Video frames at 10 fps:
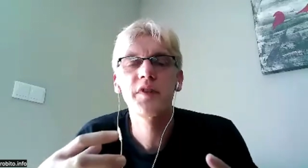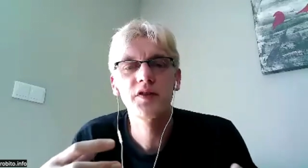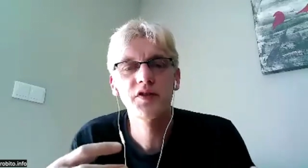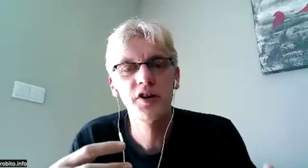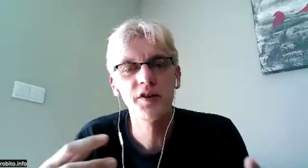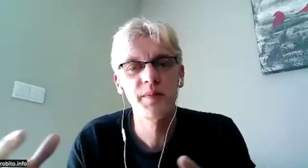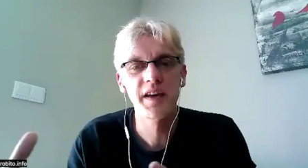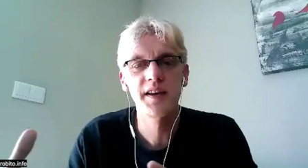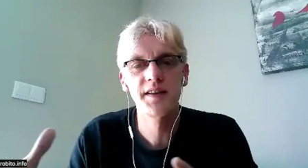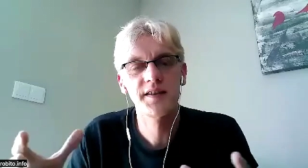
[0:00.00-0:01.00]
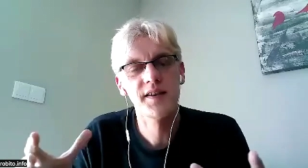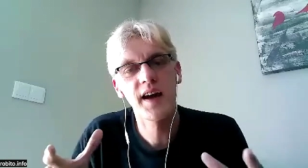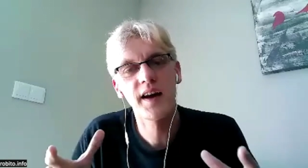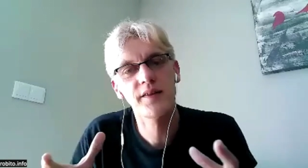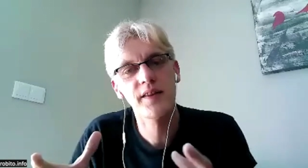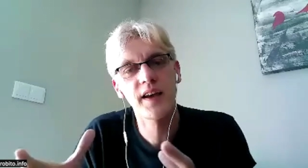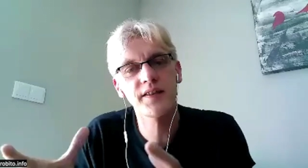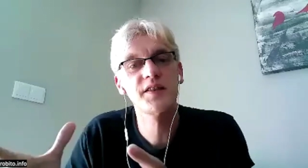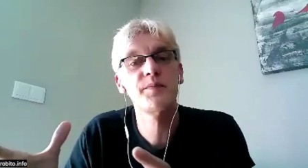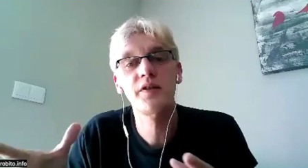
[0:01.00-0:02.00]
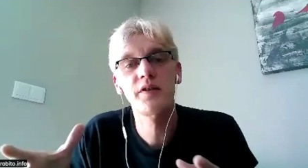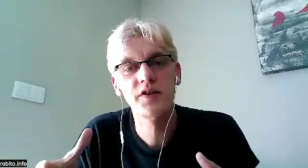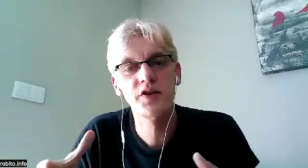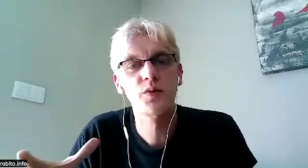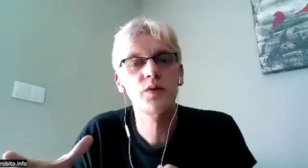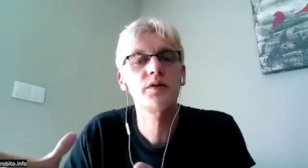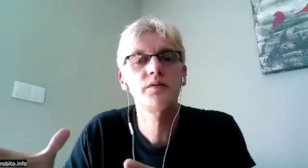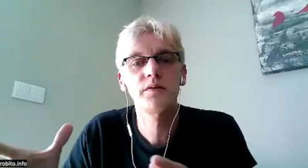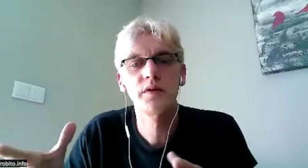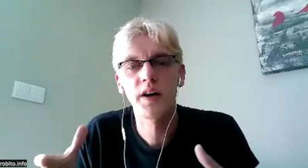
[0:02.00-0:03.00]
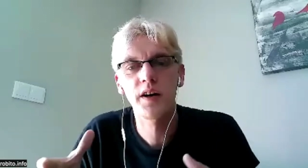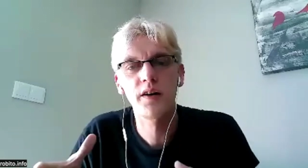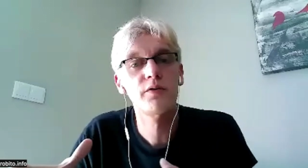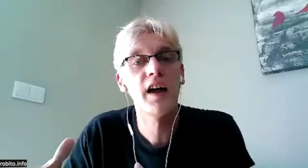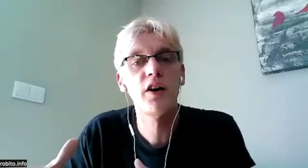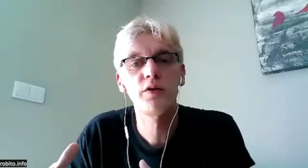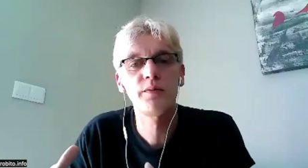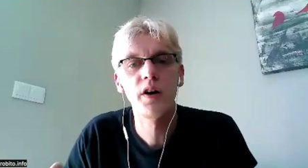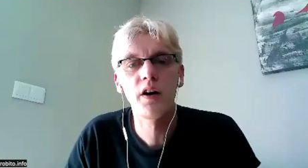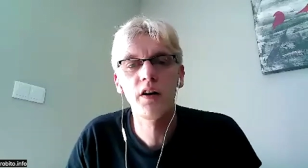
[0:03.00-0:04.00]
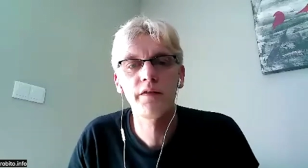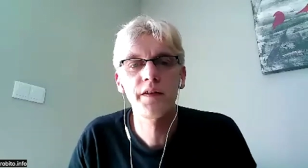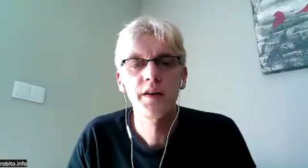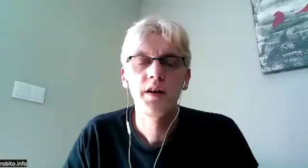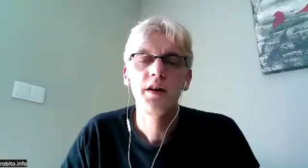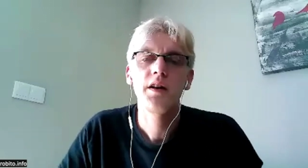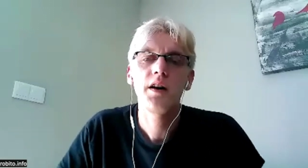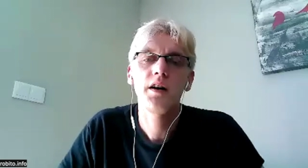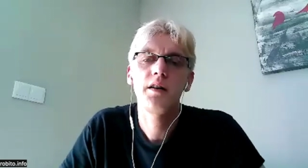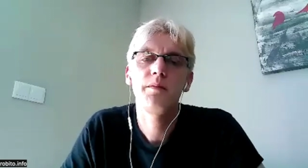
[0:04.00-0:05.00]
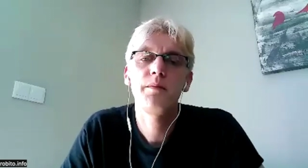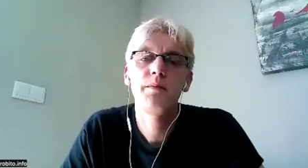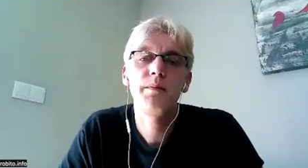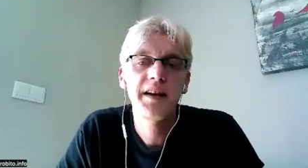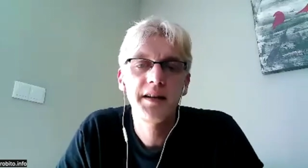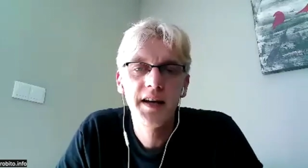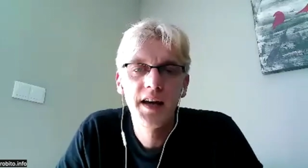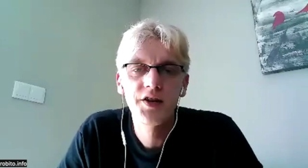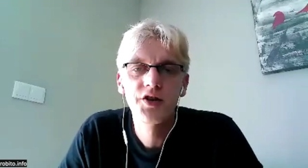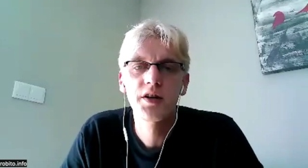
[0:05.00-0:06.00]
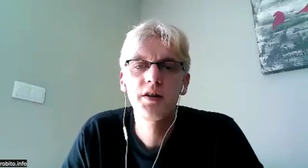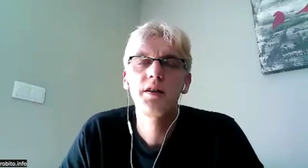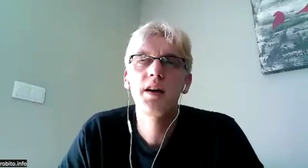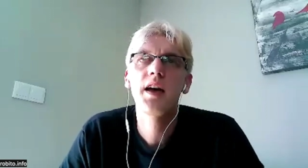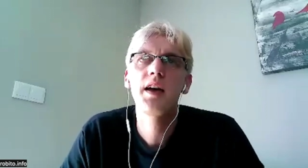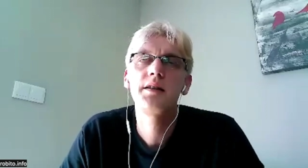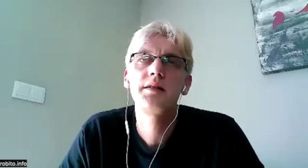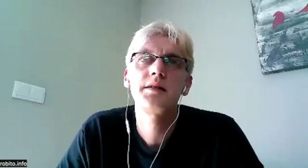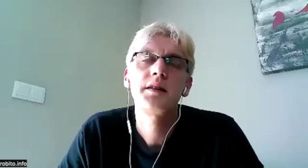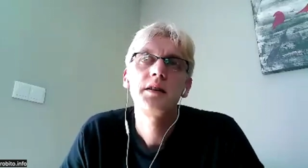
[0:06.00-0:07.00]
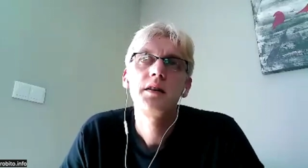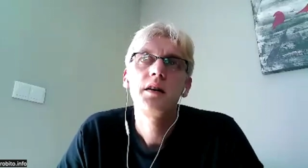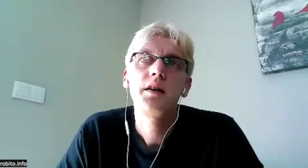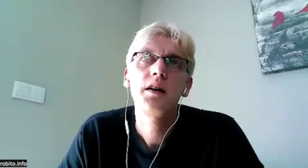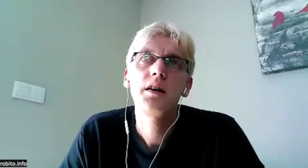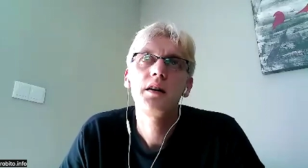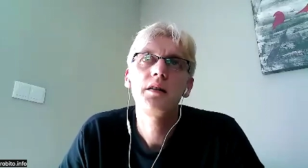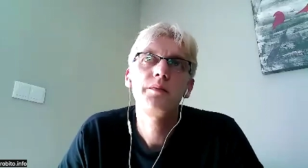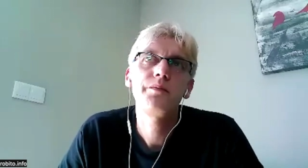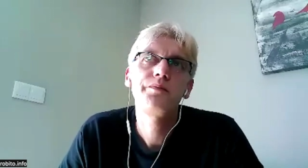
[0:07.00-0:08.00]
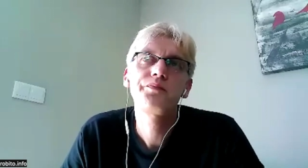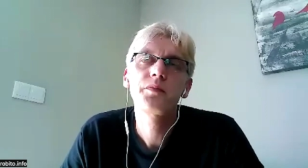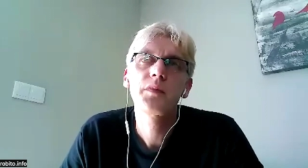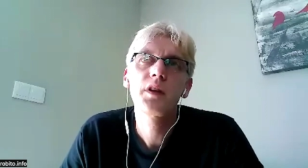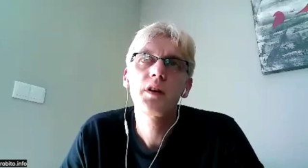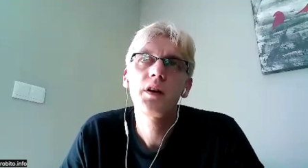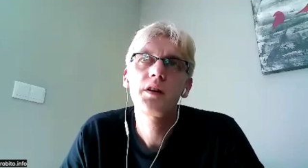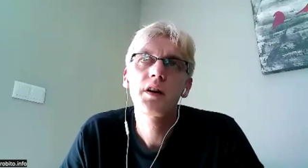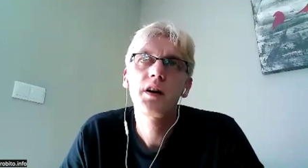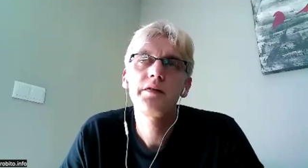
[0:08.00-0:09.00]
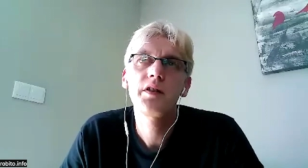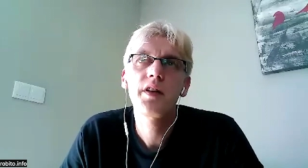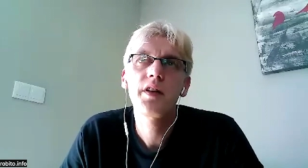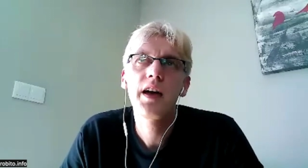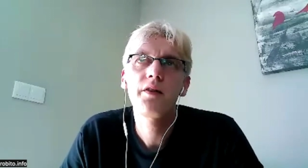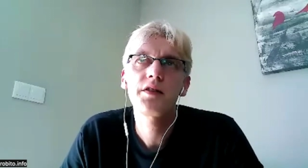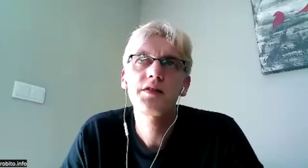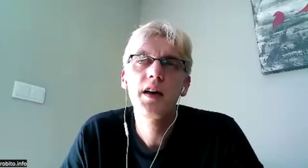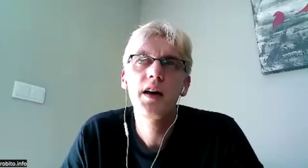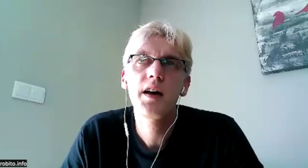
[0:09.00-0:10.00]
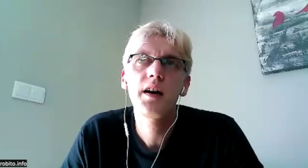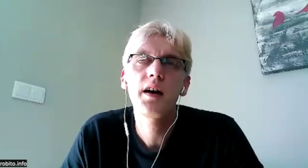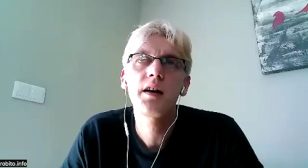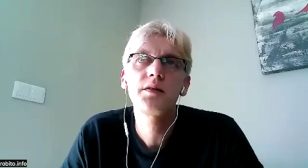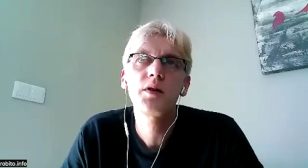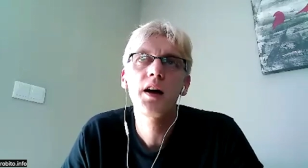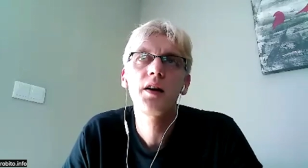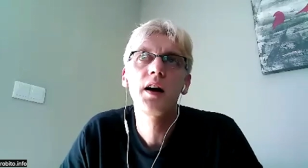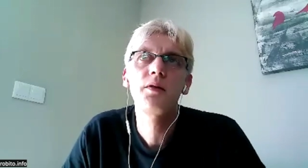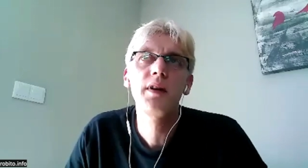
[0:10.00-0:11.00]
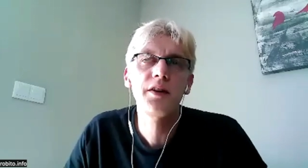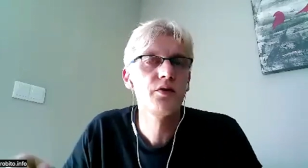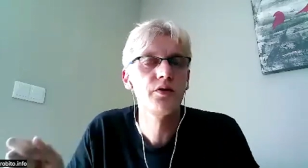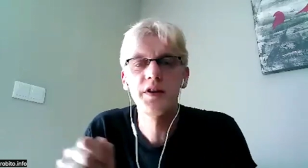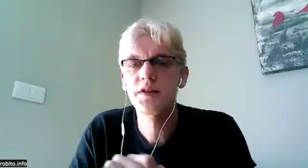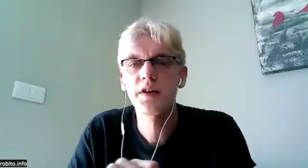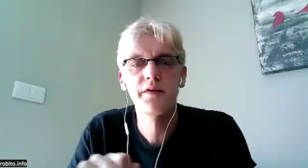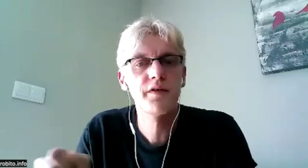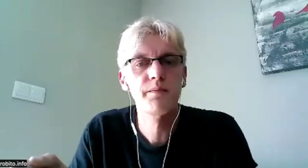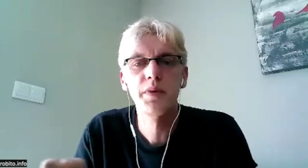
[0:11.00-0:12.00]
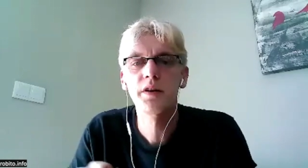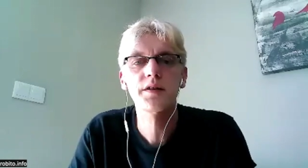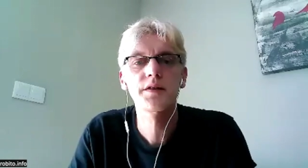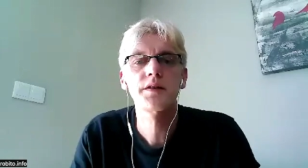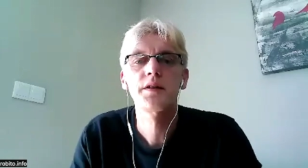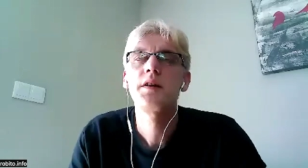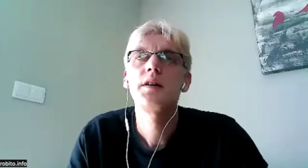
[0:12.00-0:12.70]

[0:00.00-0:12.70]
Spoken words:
took me into that spiritual realm of meditation and kind of other areas there. And I read all these different books.